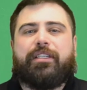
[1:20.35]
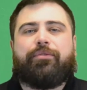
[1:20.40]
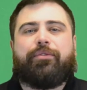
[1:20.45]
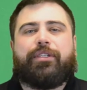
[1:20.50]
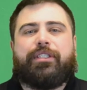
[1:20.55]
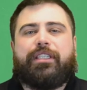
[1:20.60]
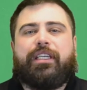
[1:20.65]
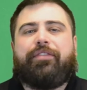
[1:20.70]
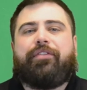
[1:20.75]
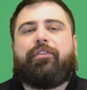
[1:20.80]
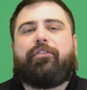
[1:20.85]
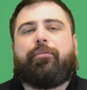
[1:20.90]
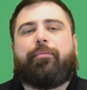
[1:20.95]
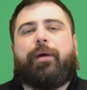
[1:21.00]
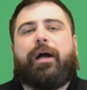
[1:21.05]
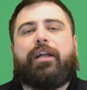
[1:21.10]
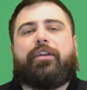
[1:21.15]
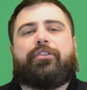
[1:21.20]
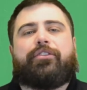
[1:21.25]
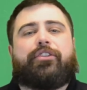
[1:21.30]
and receiving
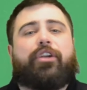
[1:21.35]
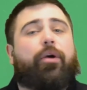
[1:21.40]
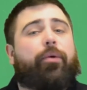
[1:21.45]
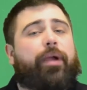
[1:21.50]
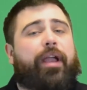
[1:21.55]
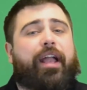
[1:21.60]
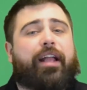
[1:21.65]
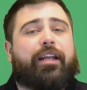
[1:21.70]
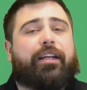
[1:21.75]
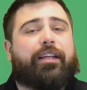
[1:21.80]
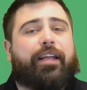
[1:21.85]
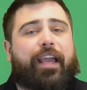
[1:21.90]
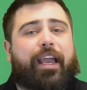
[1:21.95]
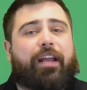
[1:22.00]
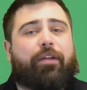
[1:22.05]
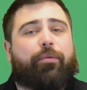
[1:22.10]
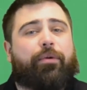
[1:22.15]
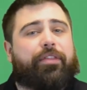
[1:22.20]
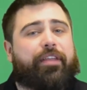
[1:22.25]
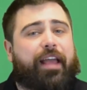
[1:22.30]
reminders go hand in
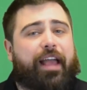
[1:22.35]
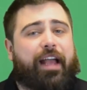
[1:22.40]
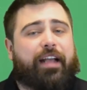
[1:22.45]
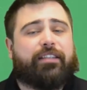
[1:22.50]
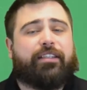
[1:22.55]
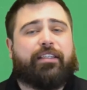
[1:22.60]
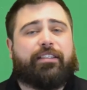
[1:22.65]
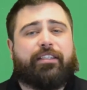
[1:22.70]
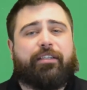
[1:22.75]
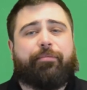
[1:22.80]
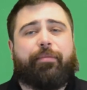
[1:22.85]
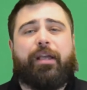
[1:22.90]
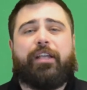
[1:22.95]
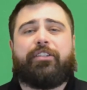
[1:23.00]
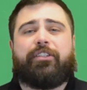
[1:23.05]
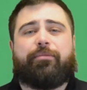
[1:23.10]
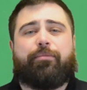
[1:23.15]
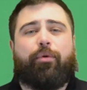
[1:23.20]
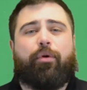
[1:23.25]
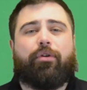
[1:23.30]
hand with accessing
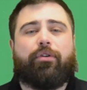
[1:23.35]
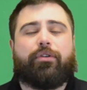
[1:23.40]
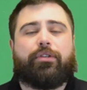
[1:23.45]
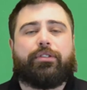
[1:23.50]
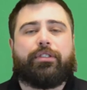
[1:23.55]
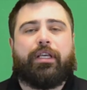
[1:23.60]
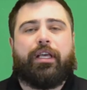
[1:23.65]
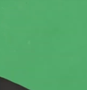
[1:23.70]
patient portals.